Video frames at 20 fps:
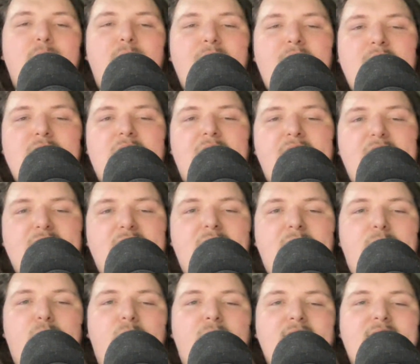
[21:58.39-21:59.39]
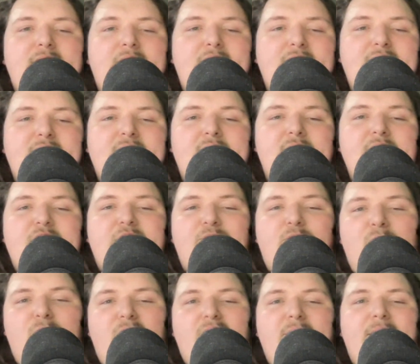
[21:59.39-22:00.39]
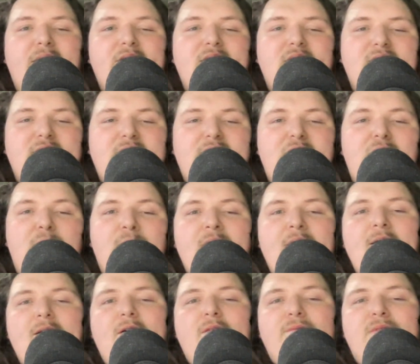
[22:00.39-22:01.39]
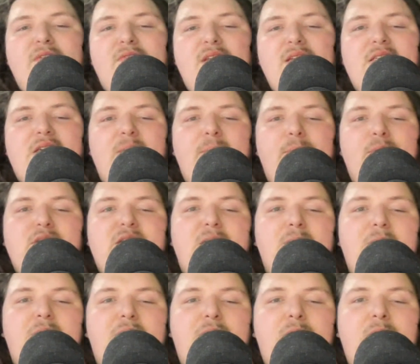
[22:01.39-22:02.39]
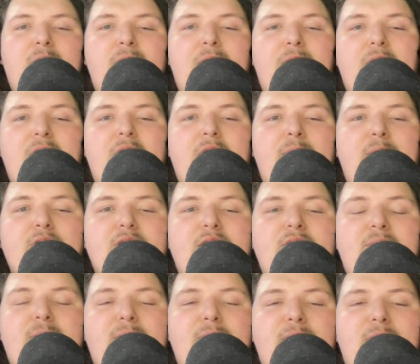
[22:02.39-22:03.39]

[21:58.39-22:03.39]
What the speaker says: But he does have 18 points, 8 assists, 4 rebounds, a steal, 57% from the floor, 33% from